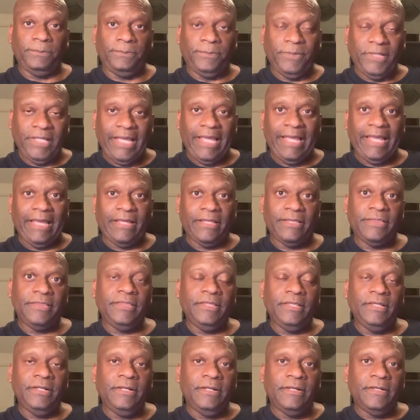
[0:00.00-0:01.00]

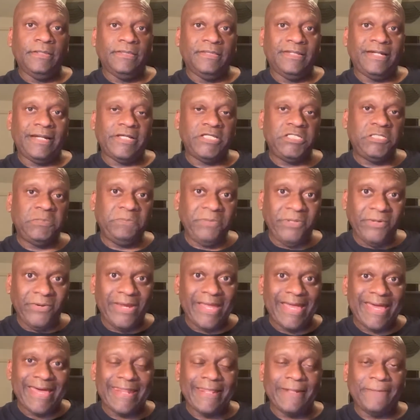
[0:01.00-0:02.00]
plan that I
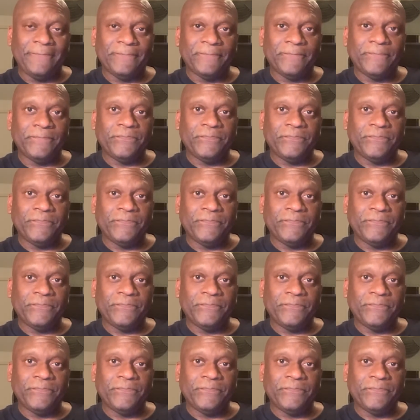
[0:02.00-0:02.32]
spearheaded